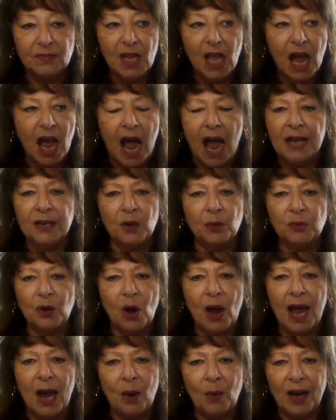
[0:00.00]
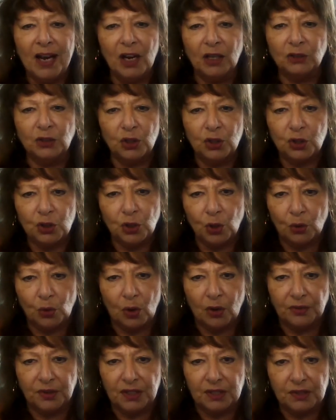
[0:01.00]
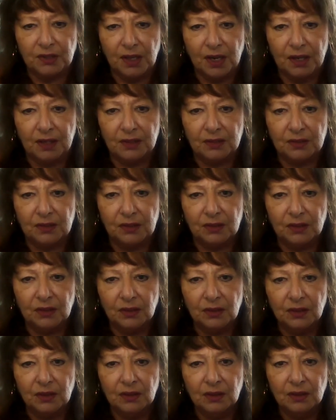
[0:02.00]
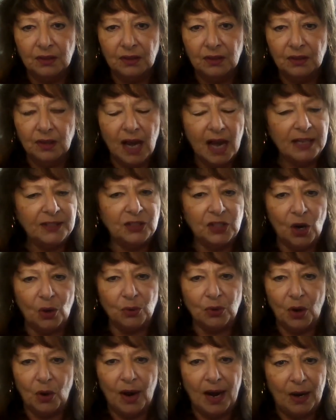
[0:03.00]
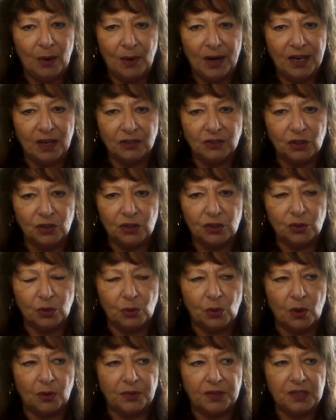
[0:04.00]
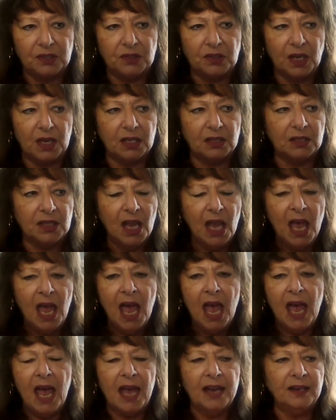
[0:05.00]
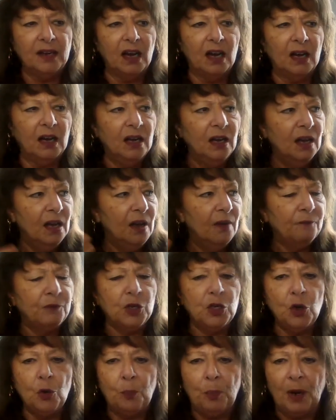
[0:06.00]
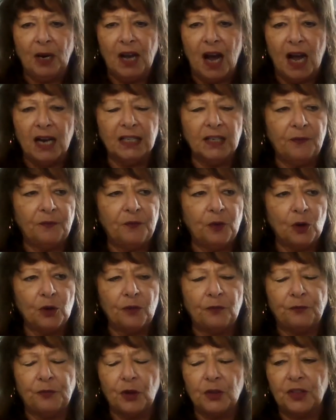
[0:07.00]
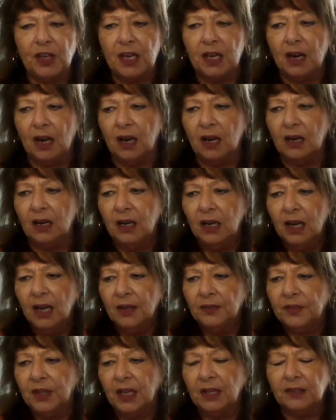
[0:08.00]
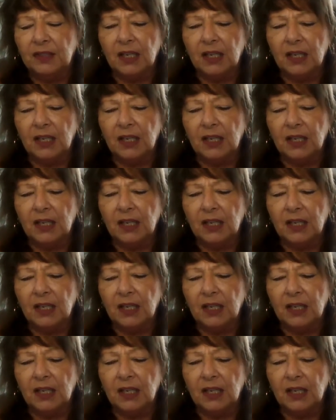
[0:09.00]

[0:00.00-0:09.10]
I don't know how I understood all these things. I don't know how I understood all these things. And for you, Pagani, for the